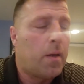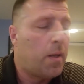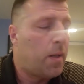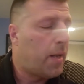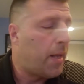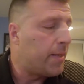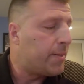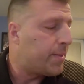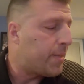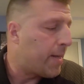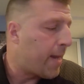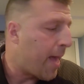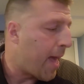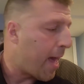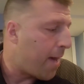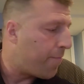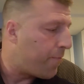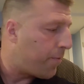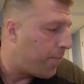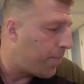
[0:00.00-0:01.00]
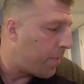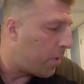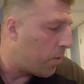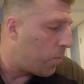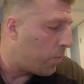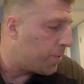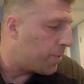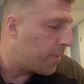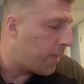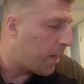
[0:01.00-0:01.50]
less than half of it
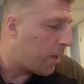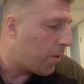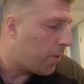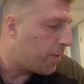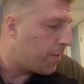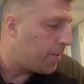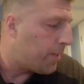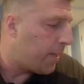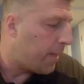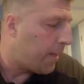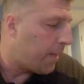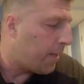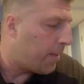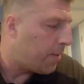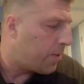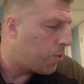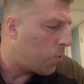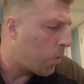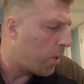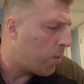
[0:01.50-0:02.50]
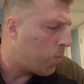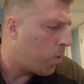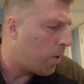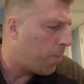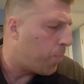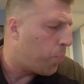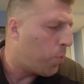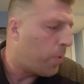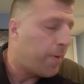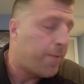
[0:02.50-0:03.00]
was guaranteed.
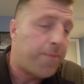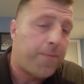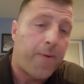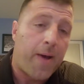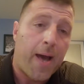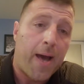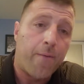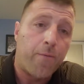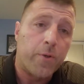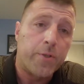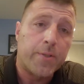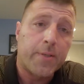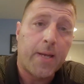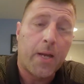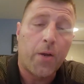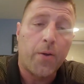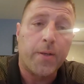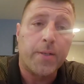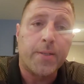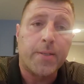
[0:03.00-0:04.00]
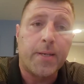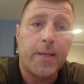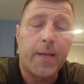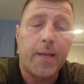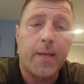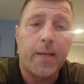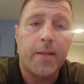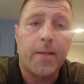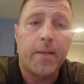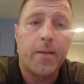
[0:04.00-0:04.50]
21.5 was guaranteed.